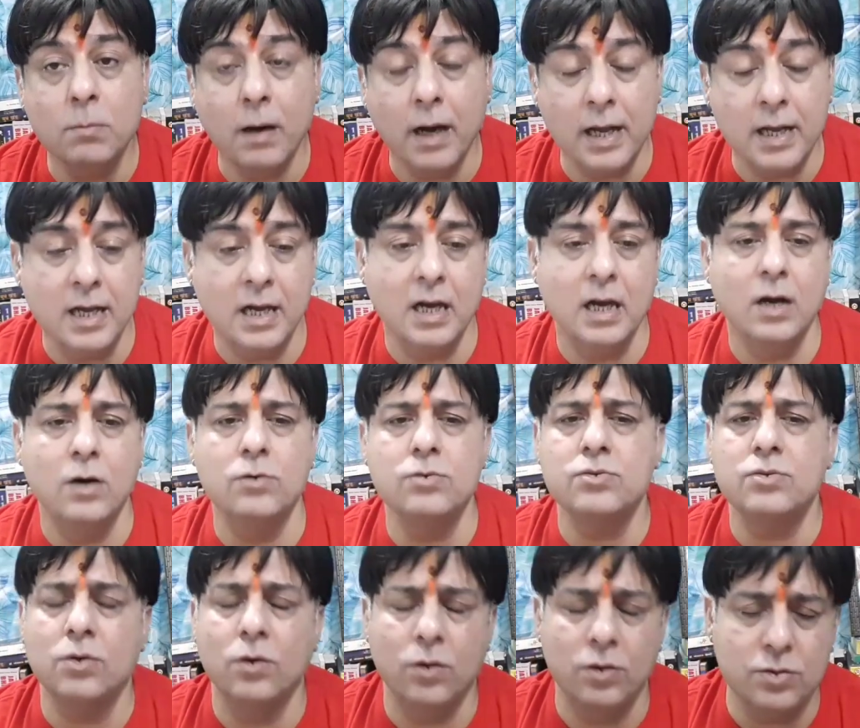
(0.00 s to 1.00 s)
buy a
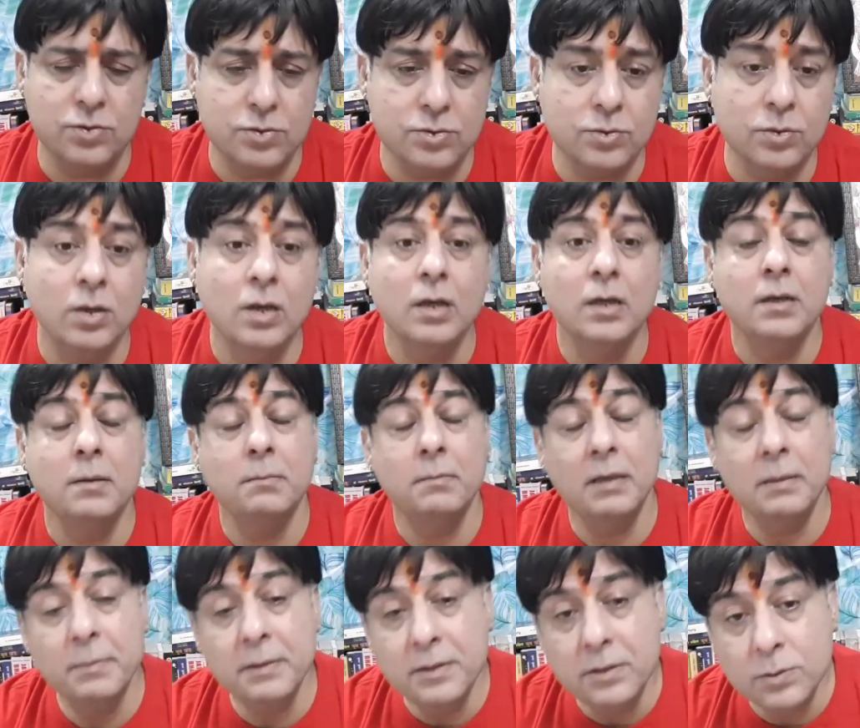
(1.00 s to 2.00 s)
house also.
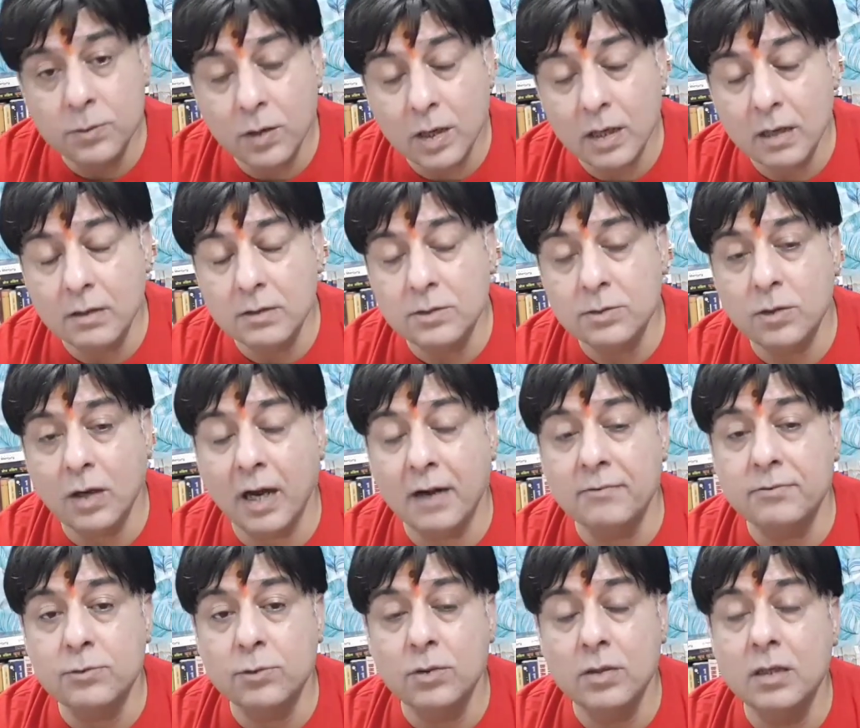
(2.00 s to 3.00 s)
Maybe you
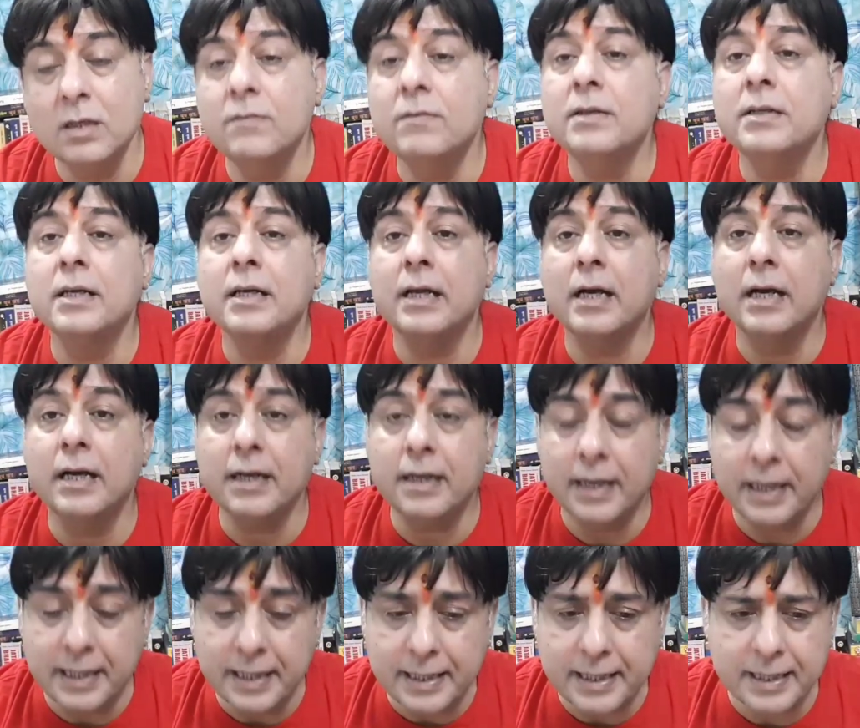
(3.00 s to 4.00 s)
have to live in a
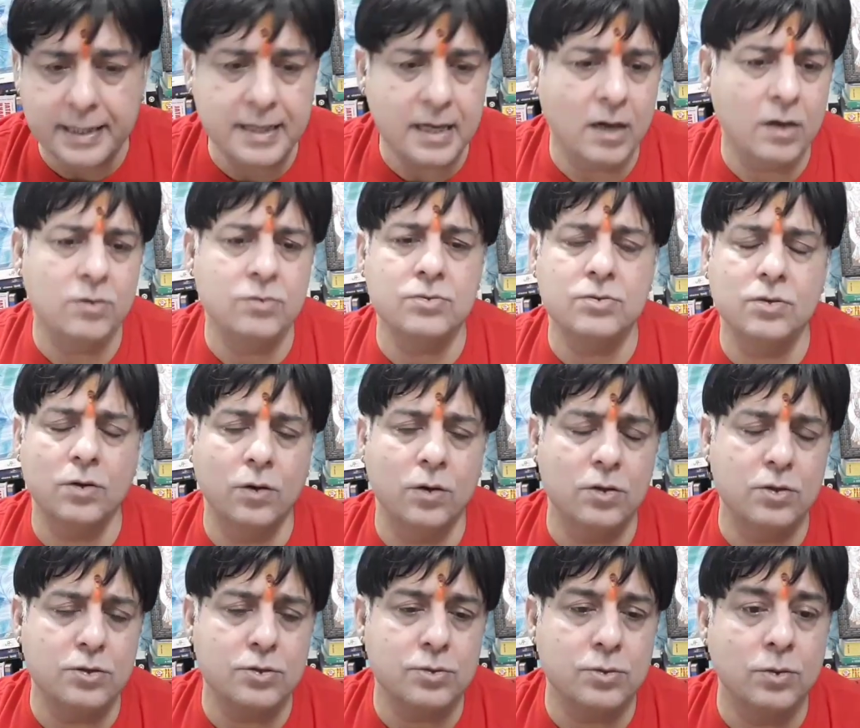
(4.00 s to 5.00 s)
rented house
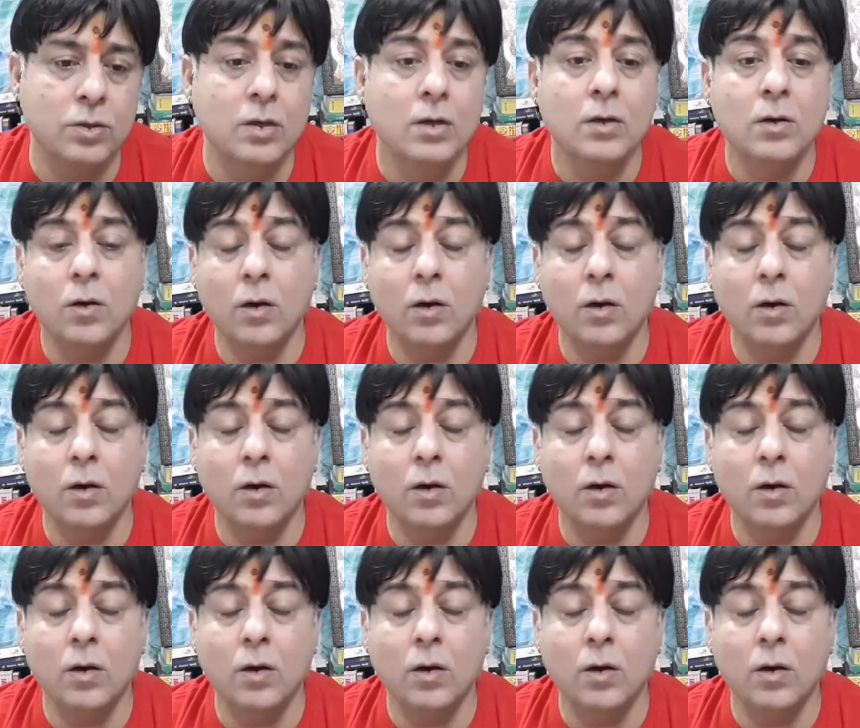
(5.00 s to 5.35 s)
also.